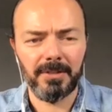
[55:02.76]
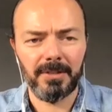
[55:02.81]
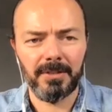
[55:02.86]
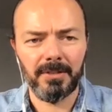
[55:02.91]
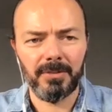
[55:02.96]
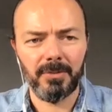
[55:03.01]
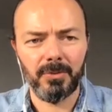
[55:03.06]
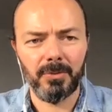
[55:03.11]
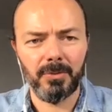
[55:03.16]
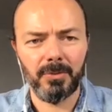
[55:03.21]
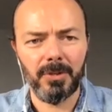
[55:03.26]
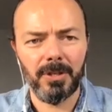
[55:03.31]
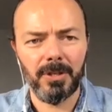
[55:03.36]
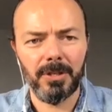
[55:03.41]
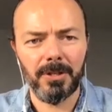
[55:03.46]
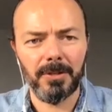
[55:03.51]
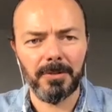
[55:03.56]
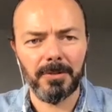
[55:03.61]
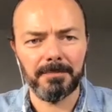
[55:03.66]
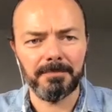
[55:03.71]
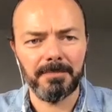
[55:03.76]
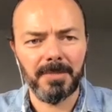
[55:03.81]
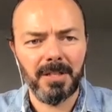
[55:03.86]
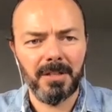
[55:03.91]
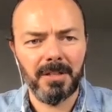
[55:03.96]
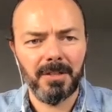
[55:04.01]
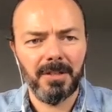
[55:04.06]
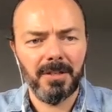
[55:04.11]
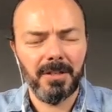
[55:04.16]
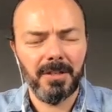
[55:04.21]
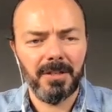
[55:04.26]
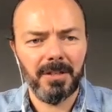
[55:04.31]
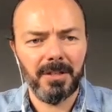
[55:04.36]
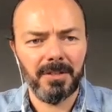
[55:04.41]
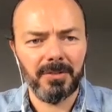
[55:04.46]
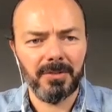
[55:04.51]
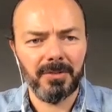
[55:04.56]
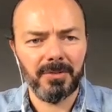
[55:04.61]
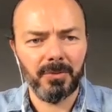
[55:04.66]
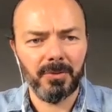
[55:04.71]
into um,
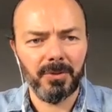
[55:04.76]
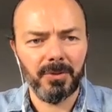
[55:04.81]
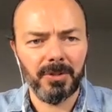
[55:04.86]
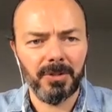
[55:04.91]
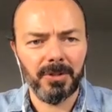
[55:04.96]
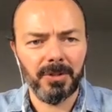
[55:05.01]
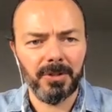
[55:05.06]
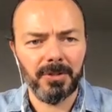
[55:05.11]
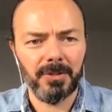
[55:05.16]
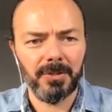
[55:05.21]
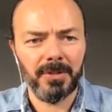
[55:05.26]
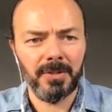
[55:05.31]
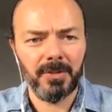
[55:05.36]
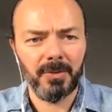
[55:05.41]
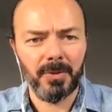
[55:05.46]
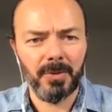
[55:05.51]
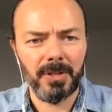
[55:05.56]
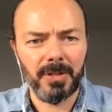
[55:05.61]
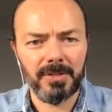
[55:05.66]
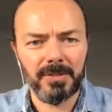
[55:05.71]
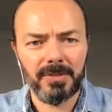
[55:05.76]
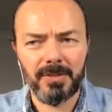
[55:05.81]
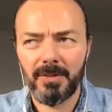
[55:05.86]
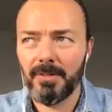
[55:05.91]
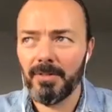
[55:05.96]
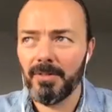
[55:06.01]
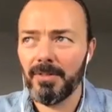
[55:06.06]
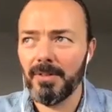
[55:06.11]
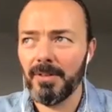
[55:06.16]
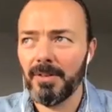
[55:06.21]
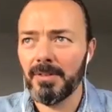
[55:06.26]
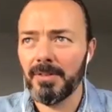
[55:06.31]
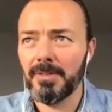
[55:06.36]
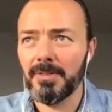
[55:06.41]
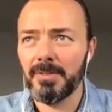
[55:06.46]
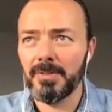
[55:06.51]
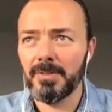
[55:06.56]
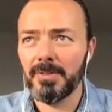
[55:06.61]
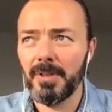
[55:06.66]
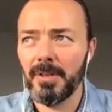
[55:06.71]
into uh, into this
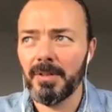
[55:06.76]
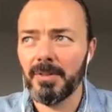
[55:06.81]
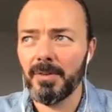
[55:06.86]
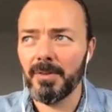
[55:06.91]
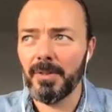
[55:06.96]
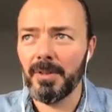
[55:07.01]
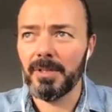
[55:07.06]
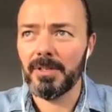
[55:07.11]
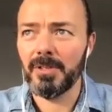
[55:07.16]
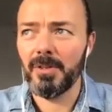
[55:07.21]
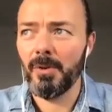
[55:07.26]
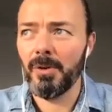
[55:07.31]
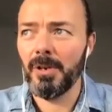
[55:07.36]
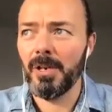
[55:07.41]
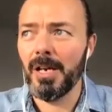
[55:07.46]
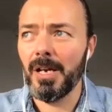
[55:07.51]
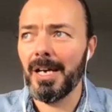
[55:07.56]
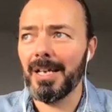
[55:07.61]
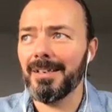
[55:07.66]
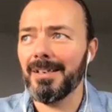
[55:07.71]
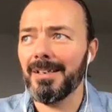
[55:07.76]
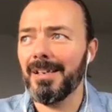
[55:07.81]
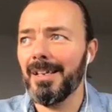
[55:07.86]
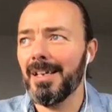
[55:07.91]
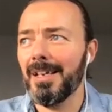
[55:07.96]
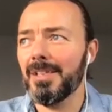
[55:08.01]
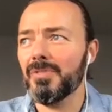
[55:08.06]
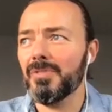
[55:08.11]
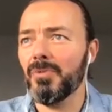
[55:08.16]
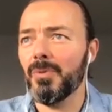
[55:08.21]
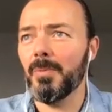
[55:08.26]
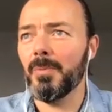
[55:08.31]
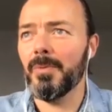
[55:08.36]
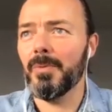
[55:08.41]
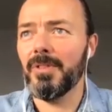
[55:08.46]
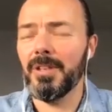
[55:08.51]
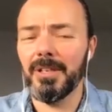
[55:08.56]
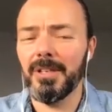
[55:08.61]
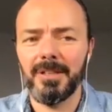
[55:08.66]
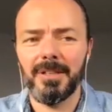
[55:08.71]
into this online classroom
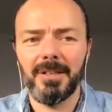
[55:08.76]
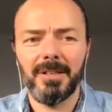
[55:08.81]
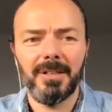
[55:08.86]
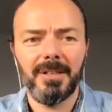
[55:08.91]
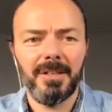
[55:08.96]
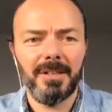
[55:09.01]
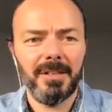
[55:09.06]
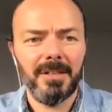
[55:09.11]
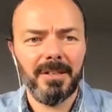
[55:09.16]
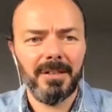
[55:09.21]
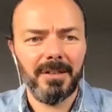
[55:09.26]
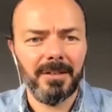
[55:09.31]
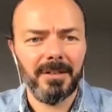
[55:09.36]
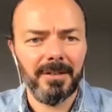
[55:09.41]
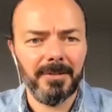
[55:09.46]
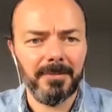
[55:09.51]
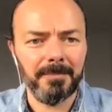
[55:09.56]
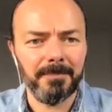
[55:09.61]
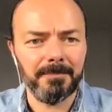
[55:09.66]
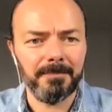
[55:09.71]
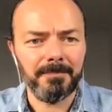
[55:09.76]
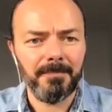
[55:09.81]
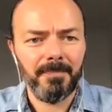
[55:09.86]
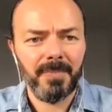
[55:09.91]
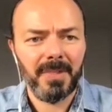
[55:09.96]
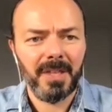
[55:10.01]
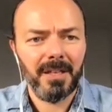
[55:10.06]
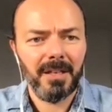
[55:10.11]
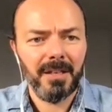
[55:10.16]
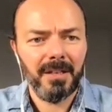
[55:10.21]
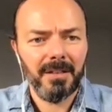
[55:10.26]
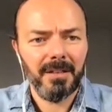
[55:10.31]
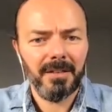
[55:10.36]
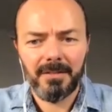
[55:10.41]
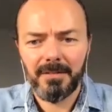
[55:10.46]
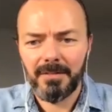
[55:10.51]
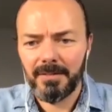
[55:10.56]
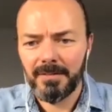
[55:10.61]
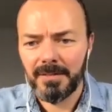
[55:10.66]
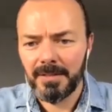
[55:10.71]
thing. Um,
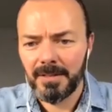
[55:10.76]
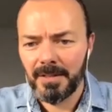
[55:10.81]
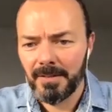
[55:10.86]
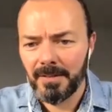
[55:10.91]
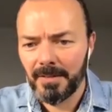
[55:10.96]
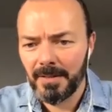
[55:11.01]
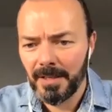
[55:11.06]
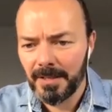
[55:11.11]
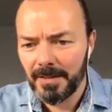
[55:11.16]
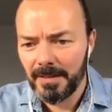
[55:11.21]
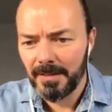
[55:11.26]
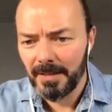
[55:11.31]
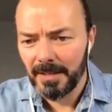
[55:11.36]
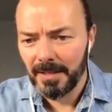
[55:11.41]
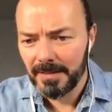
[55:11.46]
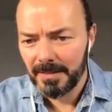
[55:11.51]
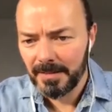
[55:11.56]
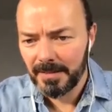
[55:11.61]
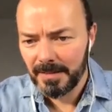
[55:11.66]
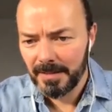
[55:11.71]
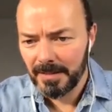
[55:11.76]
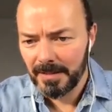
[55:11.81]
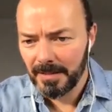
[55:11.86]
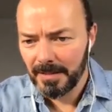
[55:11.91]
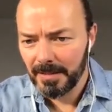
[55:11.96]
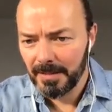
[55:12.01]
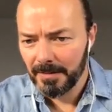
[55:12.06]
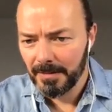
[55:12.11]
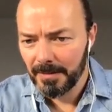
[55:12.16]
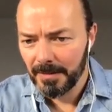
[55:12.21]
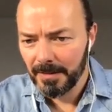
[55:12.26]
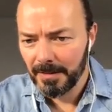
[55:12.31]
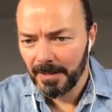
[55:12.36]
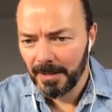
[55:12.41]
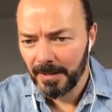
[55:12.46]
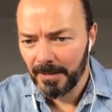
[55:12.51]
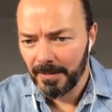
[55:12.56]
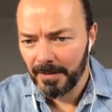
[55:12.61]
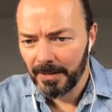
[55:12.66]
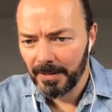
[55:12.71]
uh, I, I, see. I
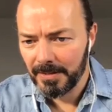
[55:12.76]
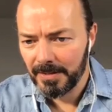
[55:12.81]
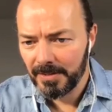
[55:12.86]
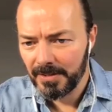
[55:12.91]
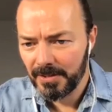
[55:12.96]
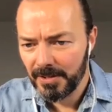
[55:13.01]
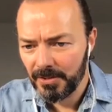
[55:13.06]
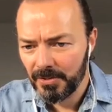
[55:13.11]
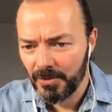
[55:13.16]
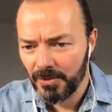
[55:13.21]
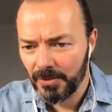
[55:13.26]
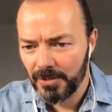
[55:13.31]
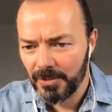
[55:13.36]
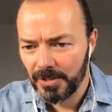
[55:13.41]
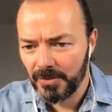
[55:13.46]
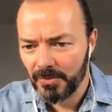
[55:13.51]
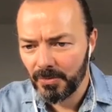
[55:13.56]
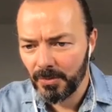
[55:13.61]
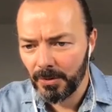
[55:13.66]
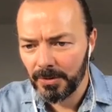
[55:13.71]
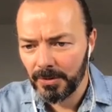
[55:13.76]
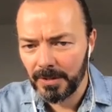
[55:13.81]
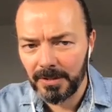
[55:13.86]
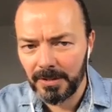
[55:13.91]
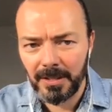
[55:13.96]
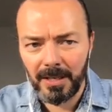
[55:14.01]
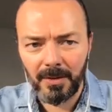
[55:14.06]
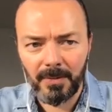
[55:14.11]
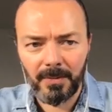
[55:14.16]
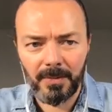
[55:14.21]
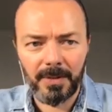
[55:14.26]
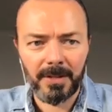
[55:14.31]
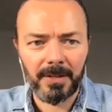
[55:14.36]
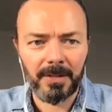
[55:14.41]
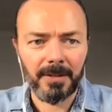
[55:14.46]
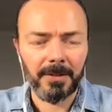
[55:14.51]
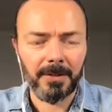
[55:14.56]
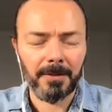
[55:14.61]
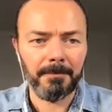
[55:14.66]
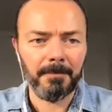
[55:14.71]
think it's Sergio just wrote it down.
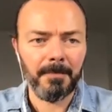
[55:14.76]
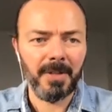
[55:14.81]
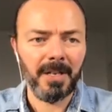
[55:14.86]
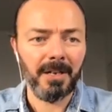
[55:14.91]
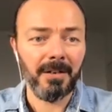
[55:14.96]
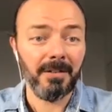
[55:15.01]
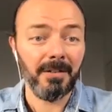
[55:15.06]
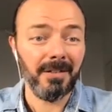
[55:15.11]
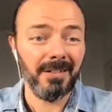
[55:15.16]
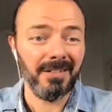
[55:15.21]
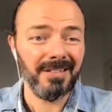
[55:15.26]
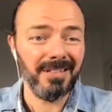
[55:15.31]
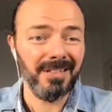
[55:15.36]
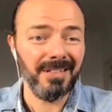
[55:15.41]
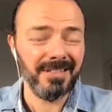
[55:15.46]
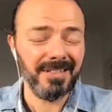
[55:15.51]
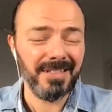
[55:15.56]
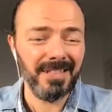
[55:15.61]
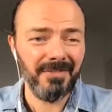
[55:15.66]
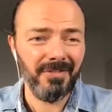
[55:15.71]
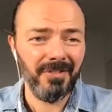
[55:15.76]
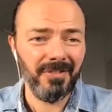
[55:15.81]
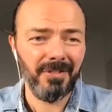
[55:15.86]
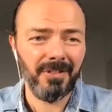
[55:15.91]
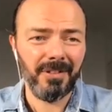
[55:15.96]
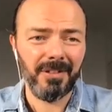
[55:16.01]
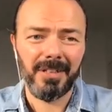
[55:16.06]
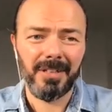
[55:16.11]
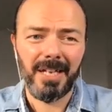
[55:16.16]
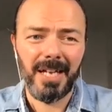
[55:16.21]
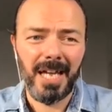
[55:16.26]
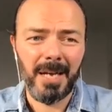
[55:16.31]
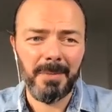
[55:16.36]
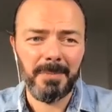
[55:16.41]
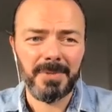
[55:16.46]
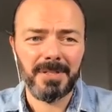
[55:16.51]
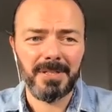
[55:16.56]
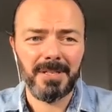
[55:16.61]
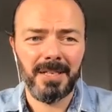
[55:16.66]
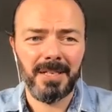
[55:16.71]
Um, there are uh, several
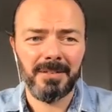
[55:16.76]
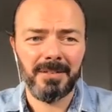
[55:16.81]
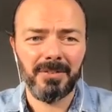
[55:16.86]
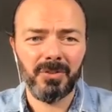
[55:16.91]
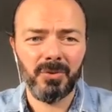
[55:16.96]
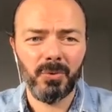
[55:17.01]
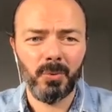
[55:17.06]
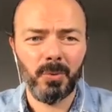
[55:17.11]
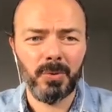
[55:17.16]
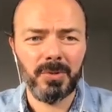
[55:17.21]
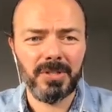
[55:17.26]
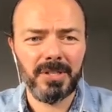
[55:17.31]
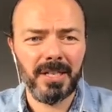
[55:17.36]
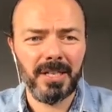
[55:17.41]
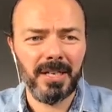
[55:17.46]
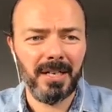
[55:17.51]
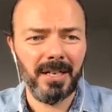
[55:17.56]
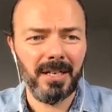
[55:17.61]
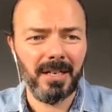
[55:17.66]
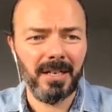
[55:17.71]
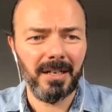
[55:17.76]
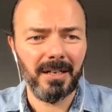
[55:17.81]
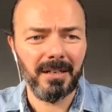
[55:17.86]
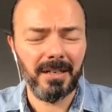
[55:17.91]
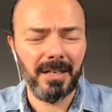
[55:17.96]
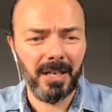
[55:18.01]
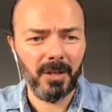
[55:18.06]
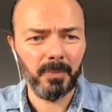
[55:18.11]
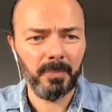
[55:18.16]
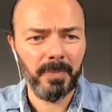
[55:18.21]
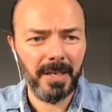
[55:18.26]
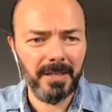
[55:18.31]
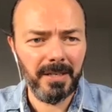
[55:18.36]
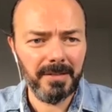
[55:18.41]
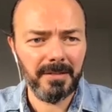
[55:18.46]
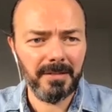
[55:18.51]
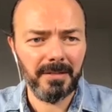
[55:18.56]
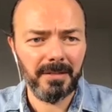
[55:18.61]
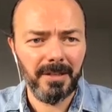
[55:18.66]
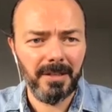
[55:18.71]
apps and tools that are
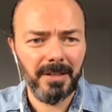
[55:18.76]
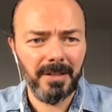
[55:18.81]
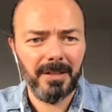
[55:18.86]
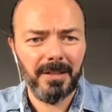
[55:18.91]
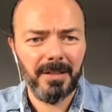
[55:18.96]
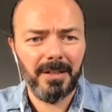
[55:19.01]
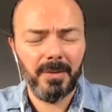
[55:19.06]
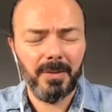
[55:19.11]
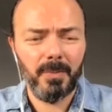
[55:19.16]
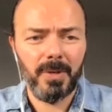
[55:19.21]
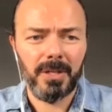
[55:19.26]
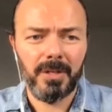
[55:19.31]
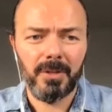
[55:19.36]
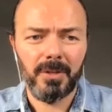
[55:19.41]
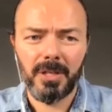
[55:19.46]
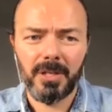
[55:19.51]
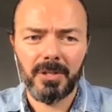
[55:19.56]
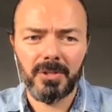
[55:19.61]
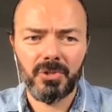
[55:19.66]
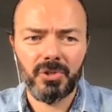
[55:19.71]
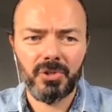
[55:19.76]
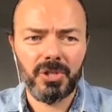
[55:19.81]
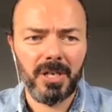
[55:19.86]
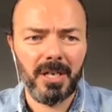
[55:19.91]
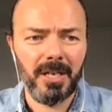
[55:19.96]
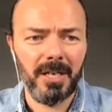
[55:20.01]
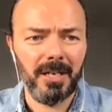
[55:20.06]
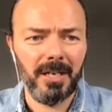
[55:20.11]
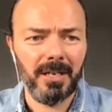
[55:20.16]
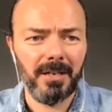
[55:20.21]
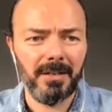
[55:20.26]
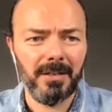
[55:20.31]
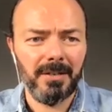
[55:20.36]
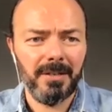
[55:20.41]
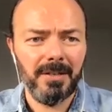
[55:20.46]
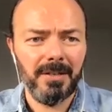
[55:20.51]
cloud-based, where you can share